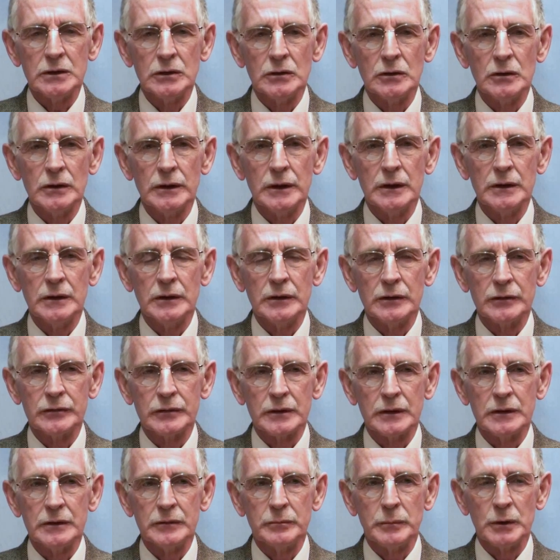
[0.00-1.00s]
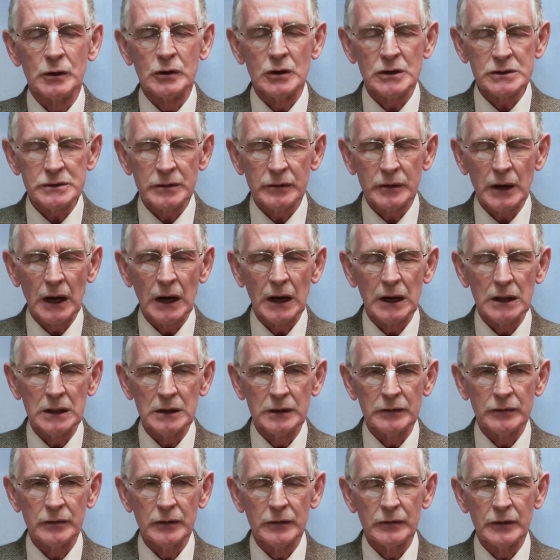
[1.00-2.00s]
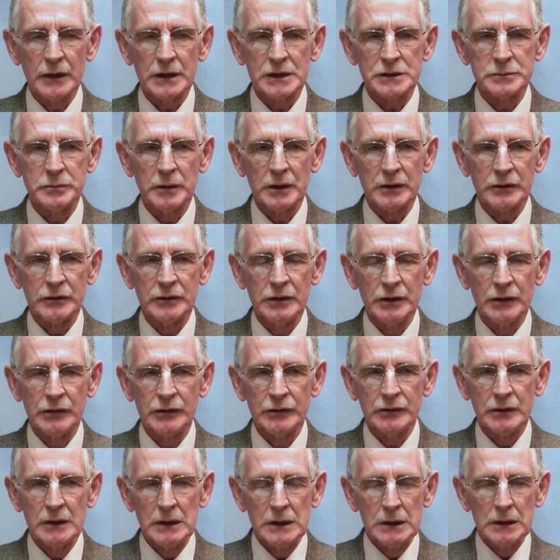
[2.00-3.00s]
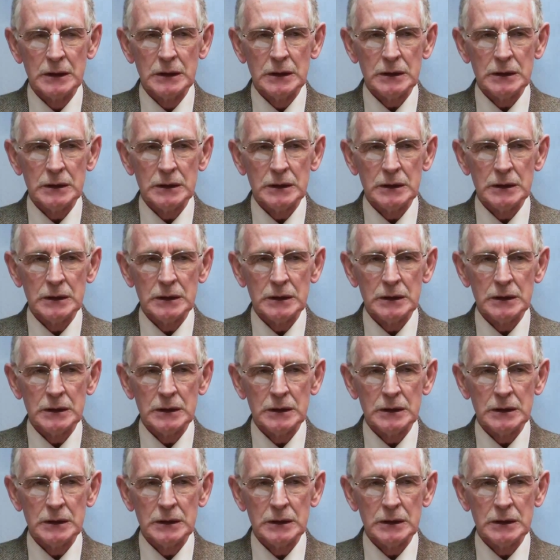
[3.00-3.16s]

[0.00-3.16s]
that because of the high level of expertise,